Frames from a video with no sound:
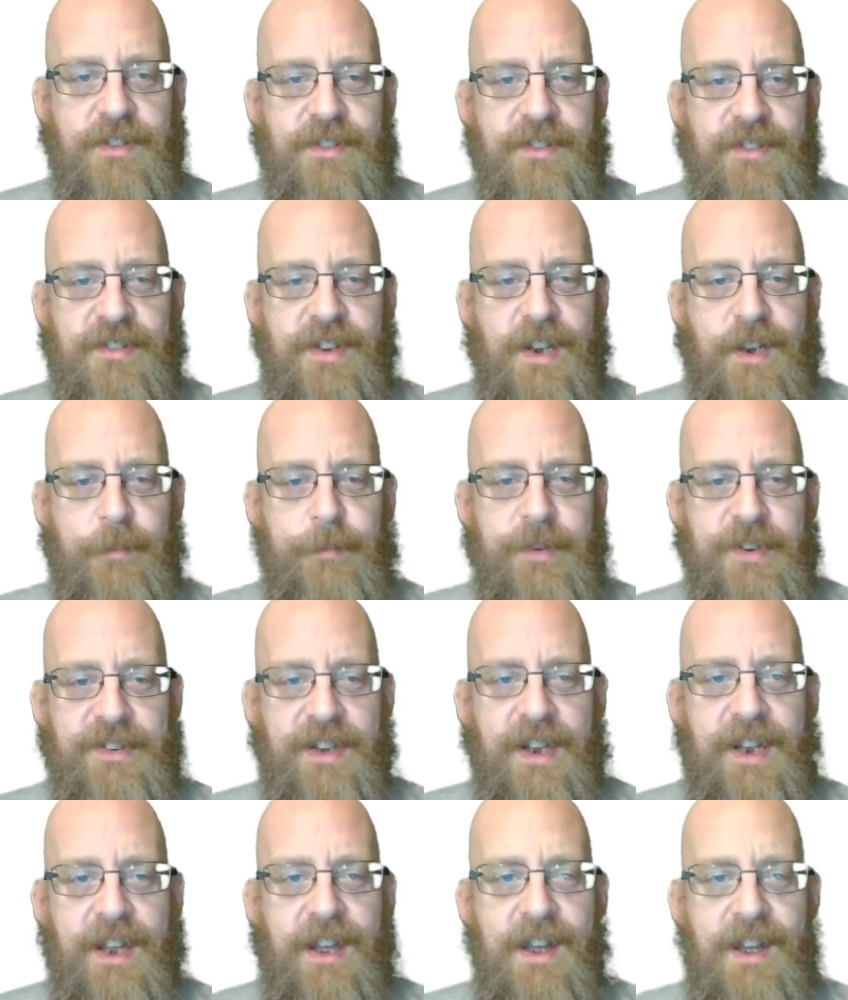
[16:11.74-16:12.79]
are set up as
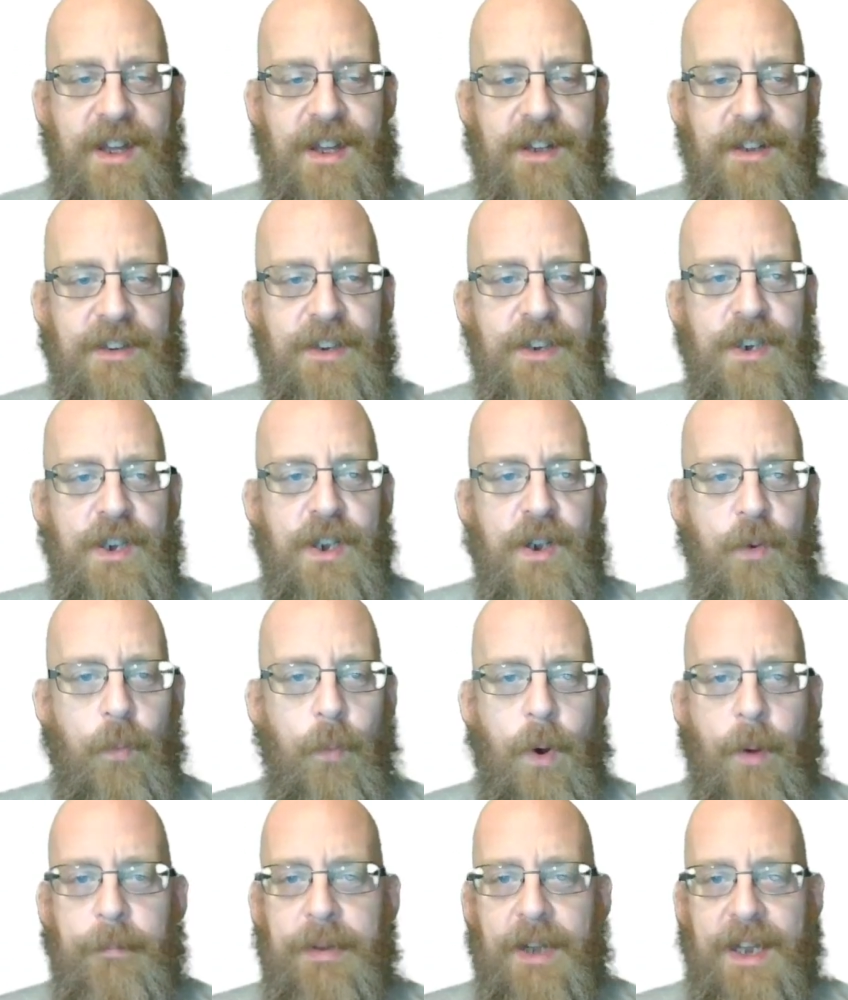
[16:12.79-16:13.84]
they are,
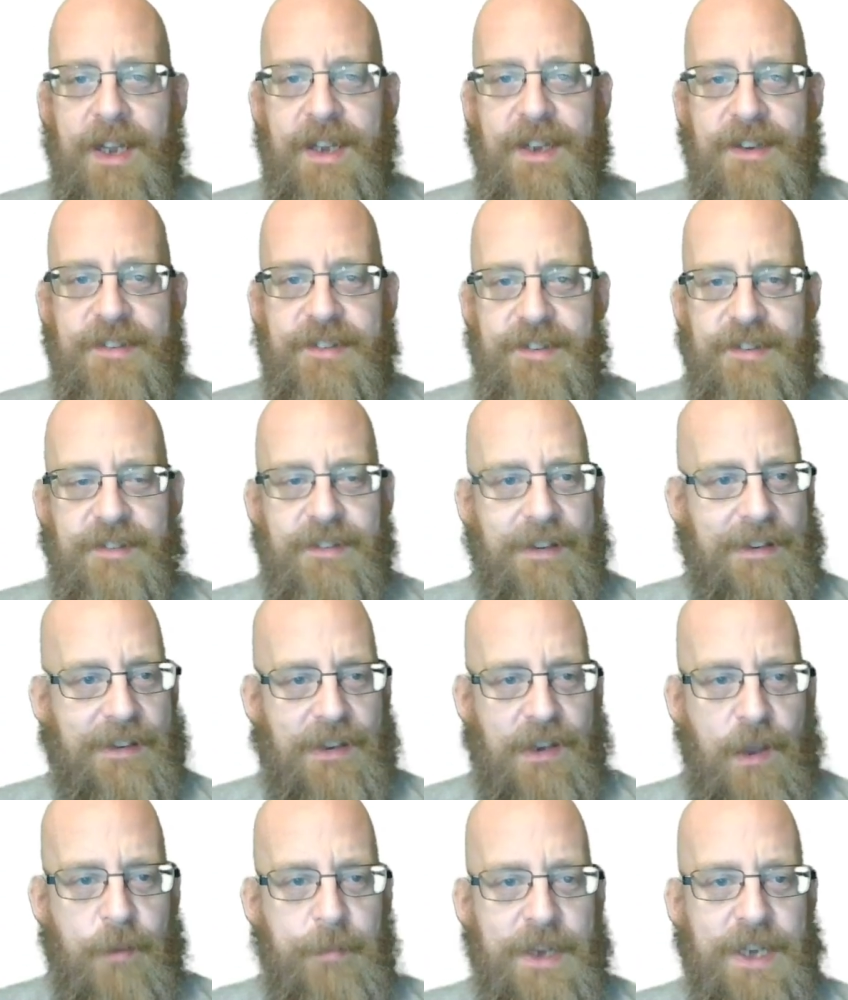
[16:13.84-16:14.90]
what players
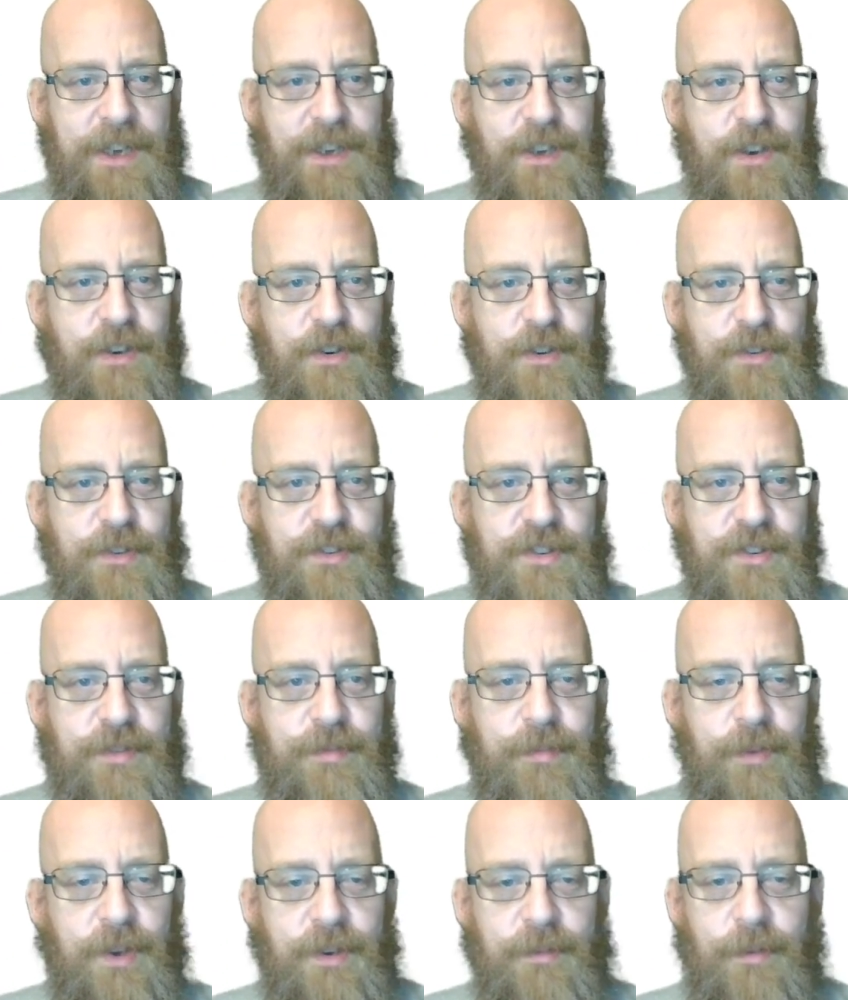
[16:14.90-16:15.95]
are being used,
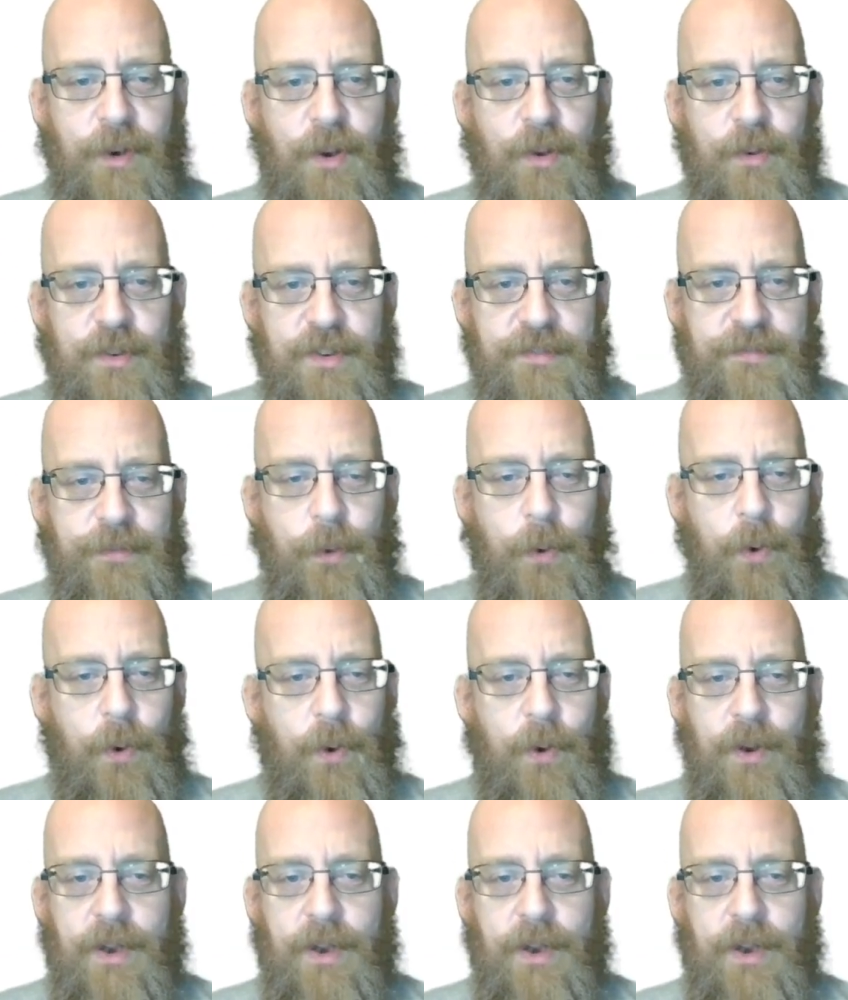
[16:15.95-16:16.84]
what the roles are for.